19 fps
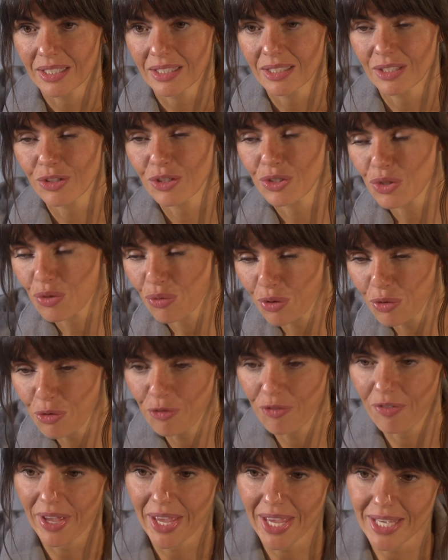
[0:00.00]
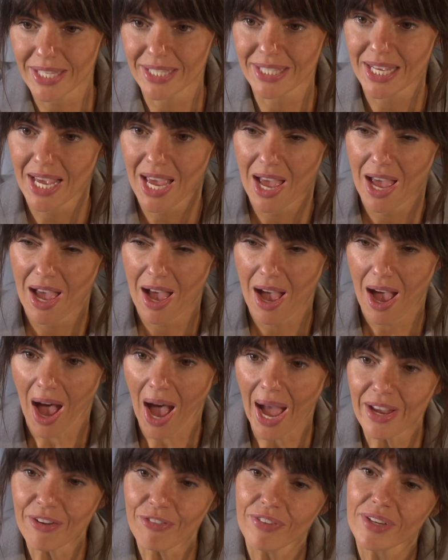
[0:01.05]
But the truth is,
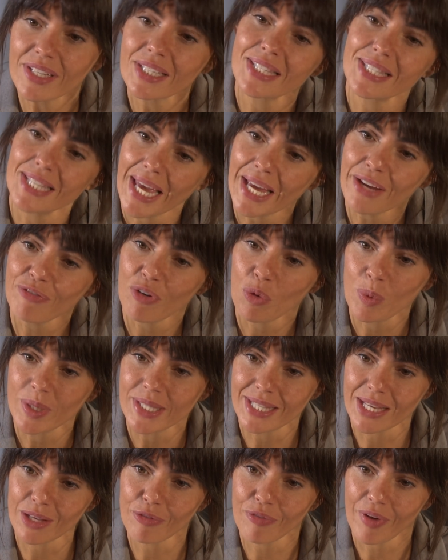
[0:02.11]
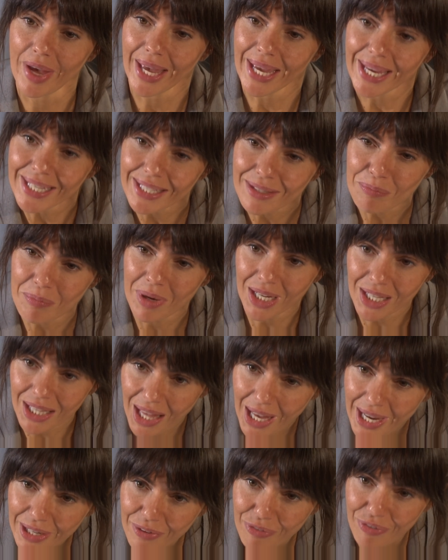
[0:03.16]
I feel safer with Sylver in my
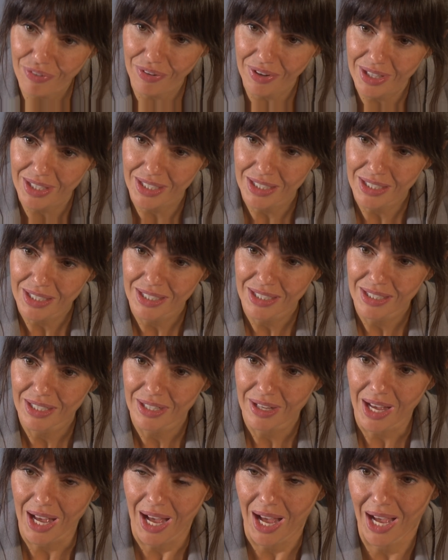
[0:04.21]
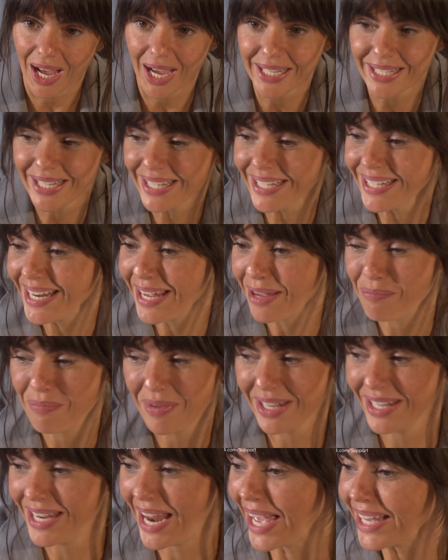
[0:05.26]
life. I need him
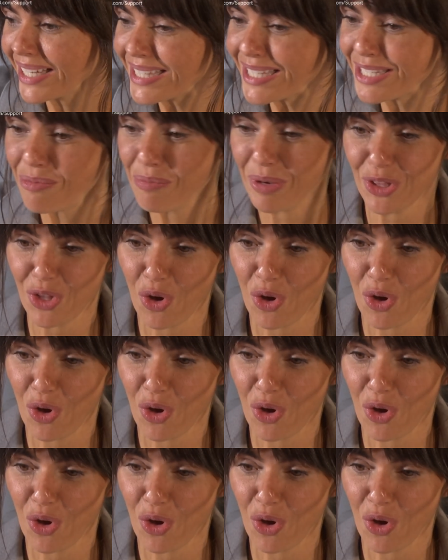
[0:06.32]
next to me.